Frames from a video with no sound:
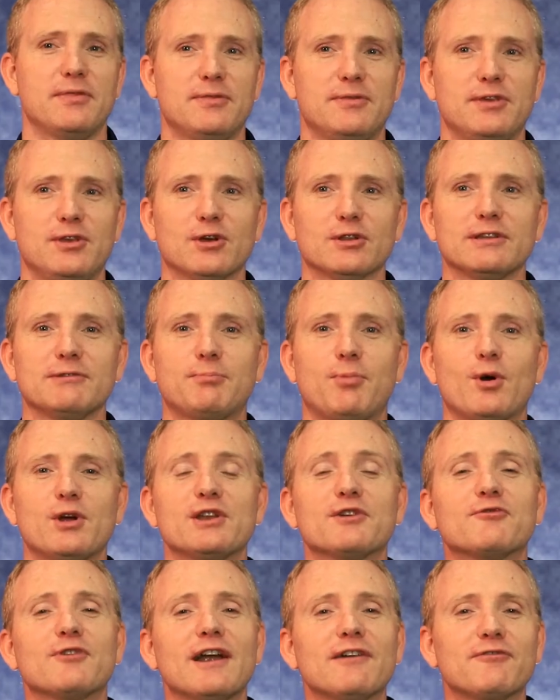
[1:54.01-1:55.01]
The only
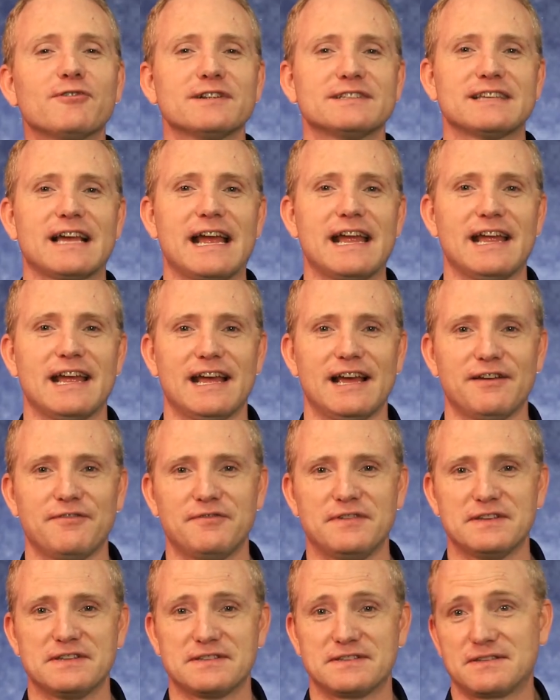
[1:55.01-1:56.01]
point of reference I
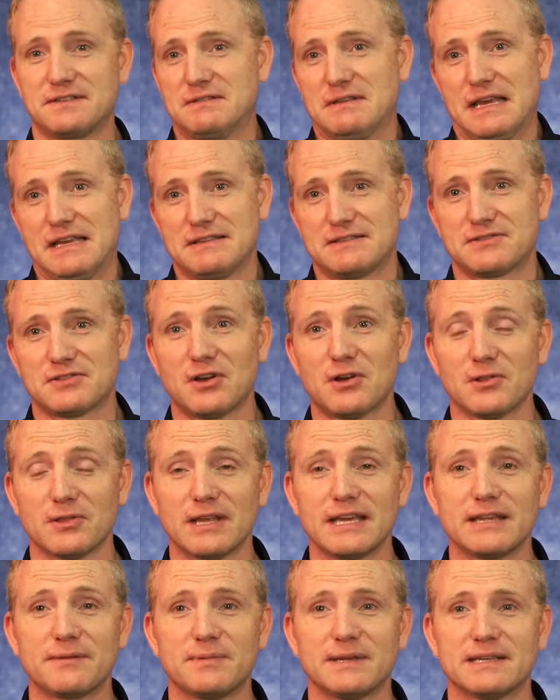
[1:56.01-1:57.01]
have is Salt
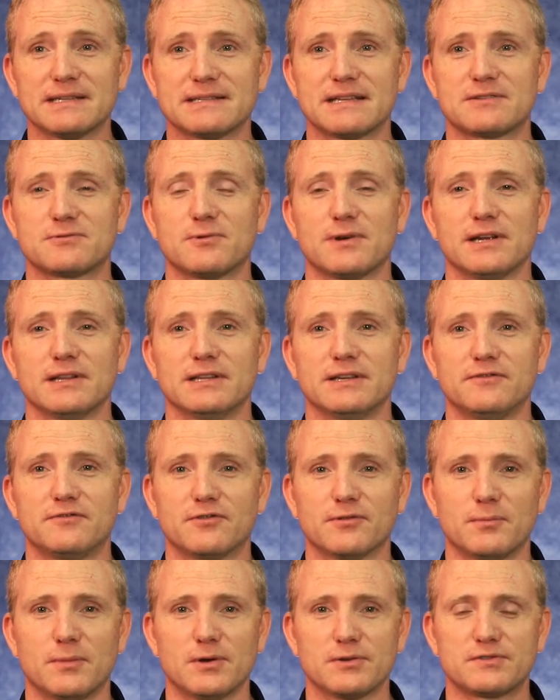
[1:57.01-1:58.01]
Lake, because that's where I
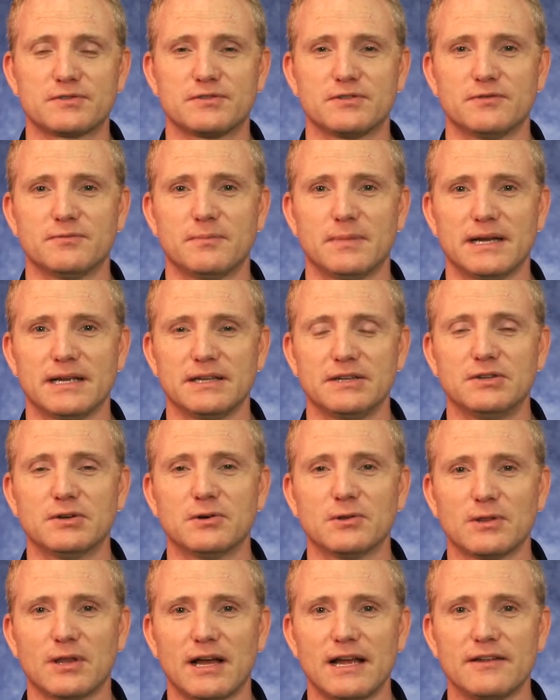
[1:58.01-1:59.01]
lived for most of my
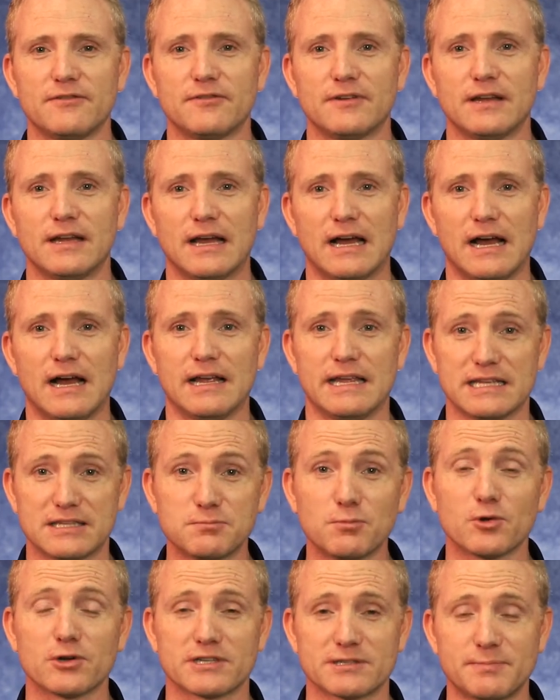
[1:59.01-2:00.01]
adult life.
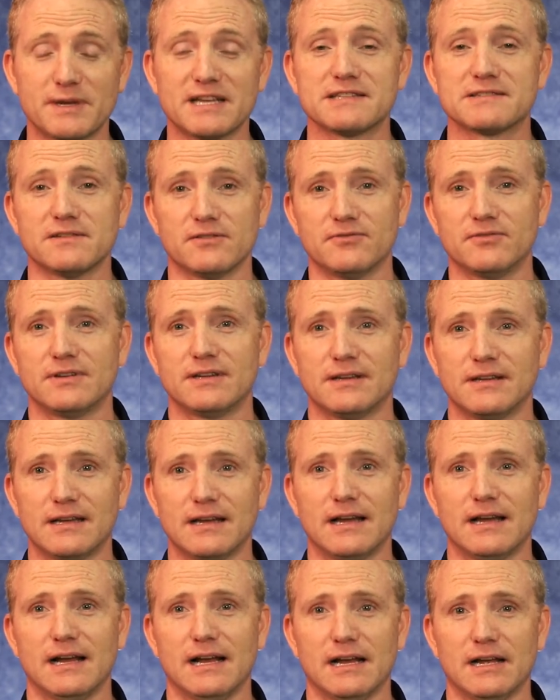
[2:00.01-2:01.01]
It's more expensive.
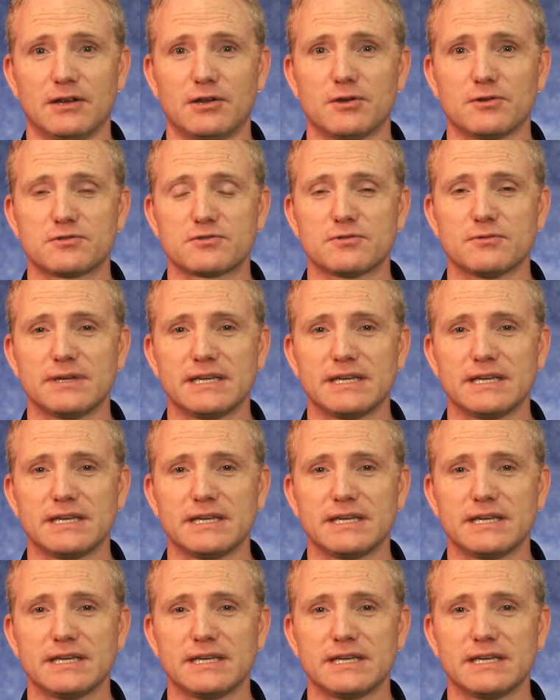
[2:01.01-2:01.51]
Costa